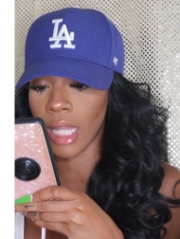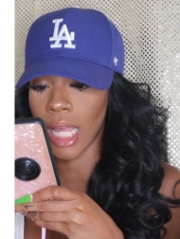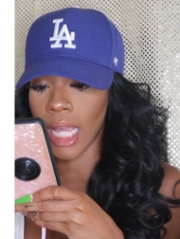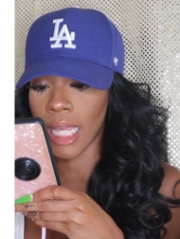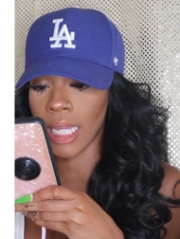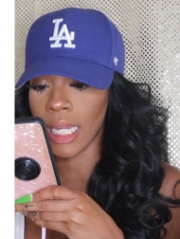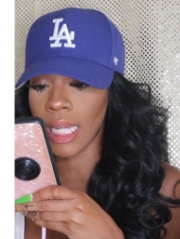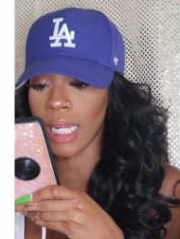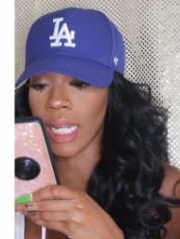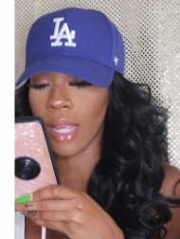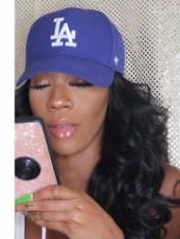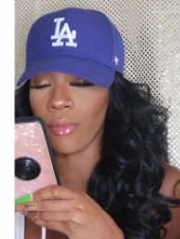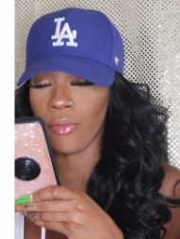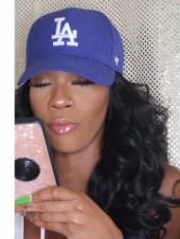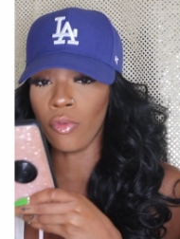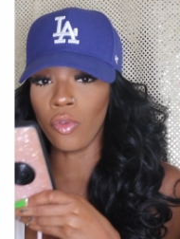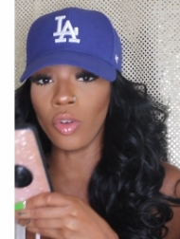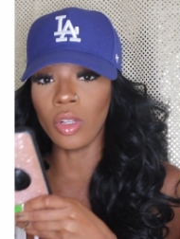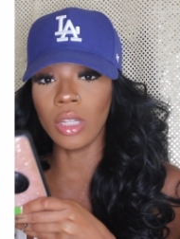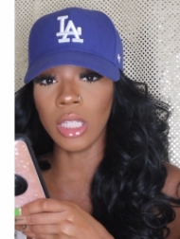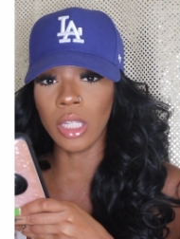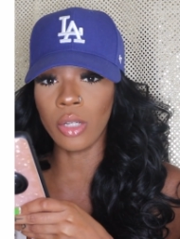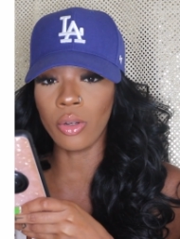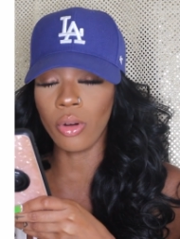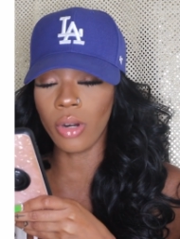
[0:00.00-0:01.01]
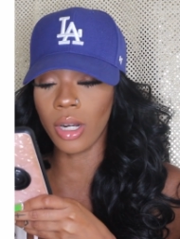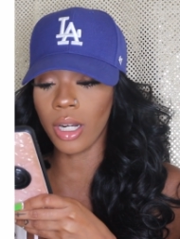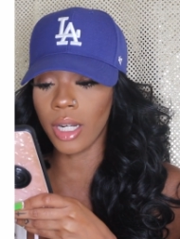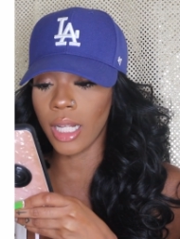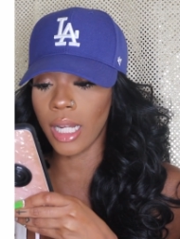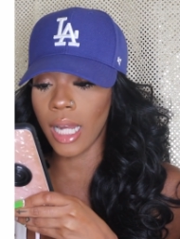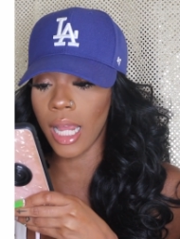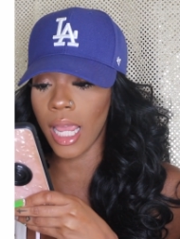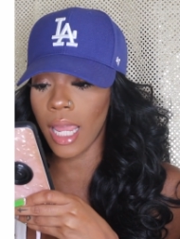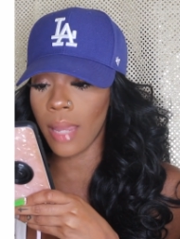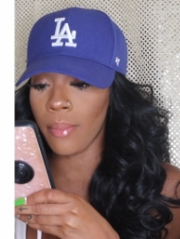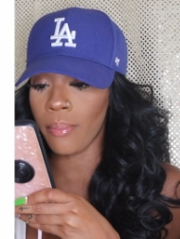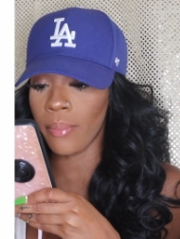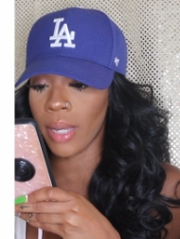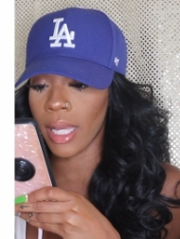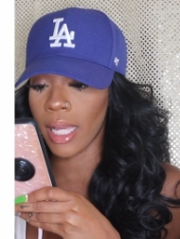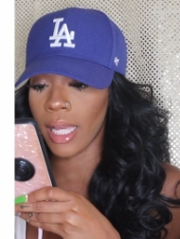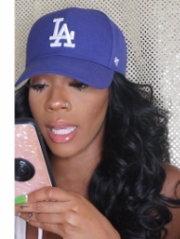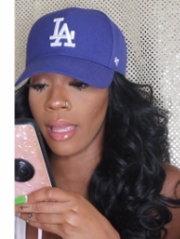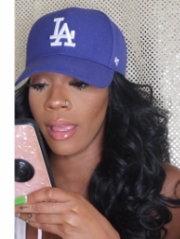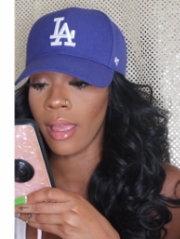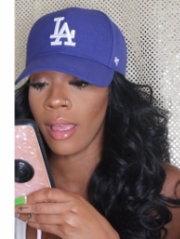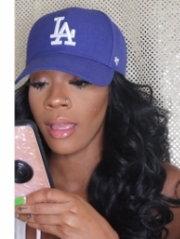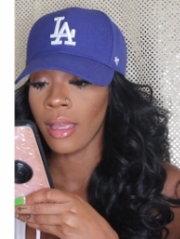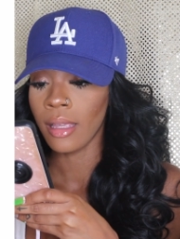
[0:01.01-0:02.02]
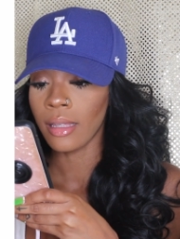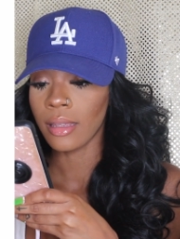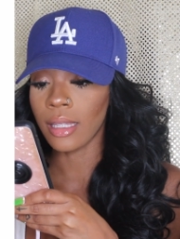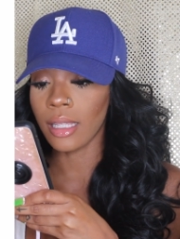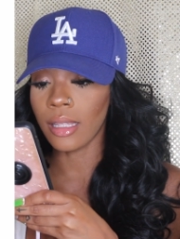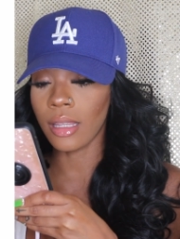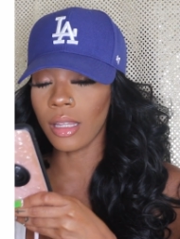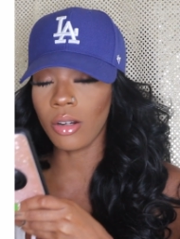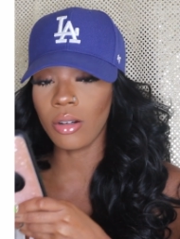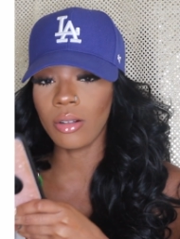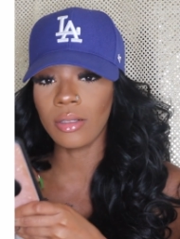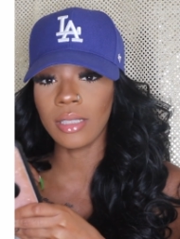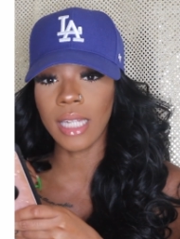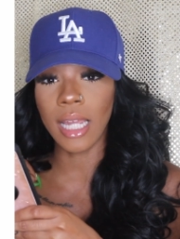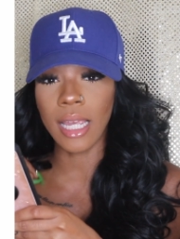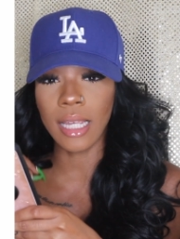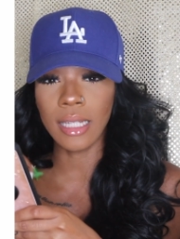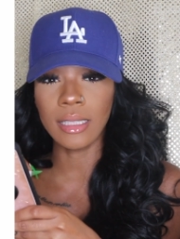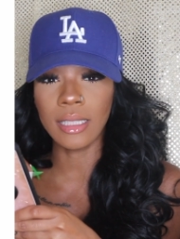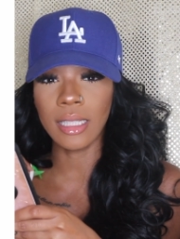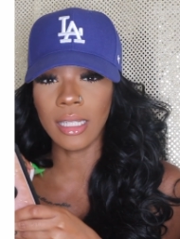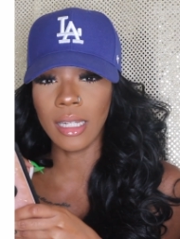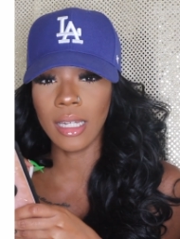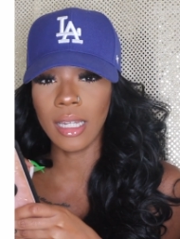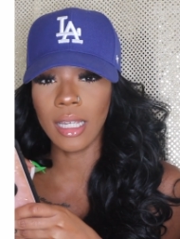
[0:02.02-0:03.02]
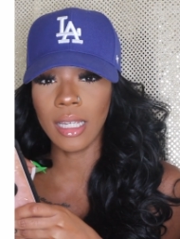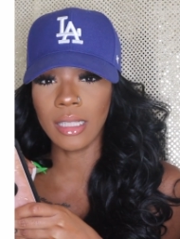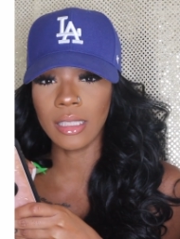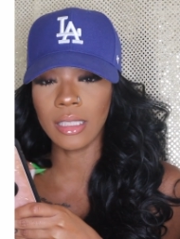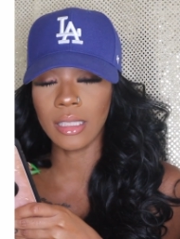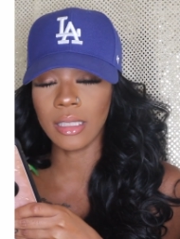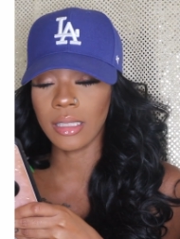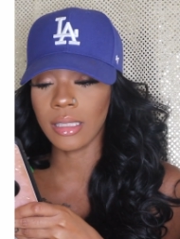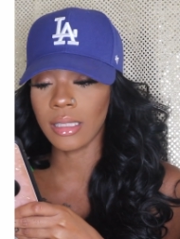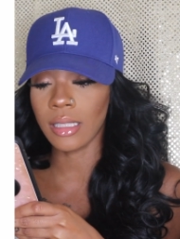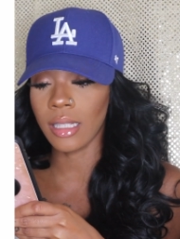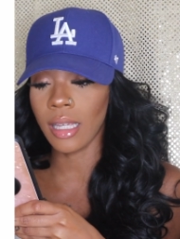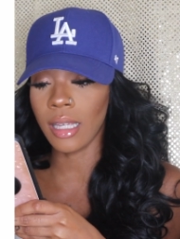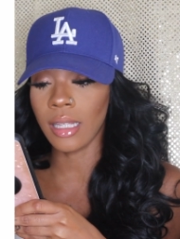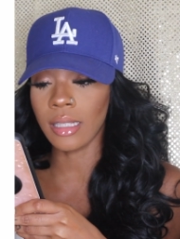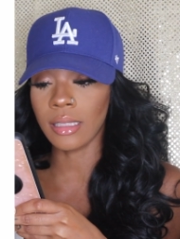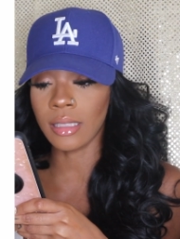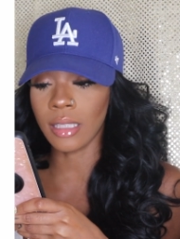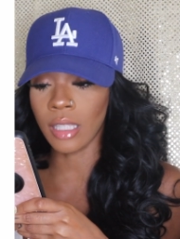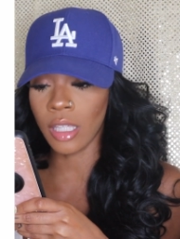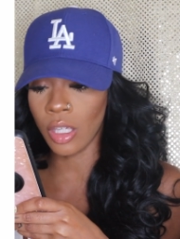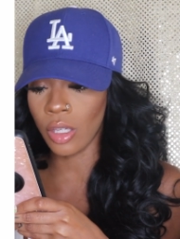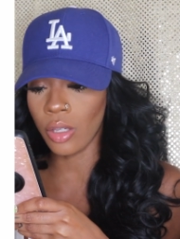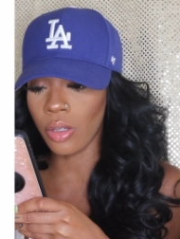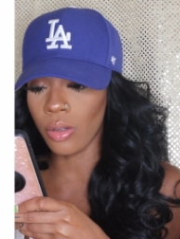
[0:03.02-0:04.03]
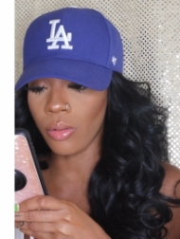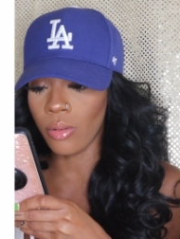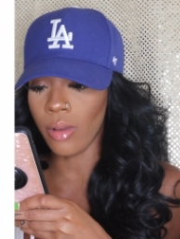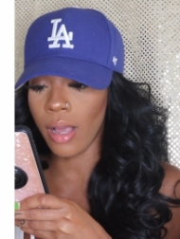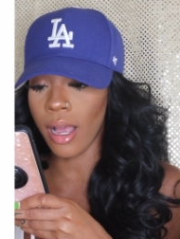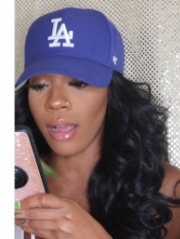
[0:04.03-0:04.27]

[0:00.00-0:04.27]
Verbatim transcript: Like he didn't fully coordinate, but the little daintiness is cute.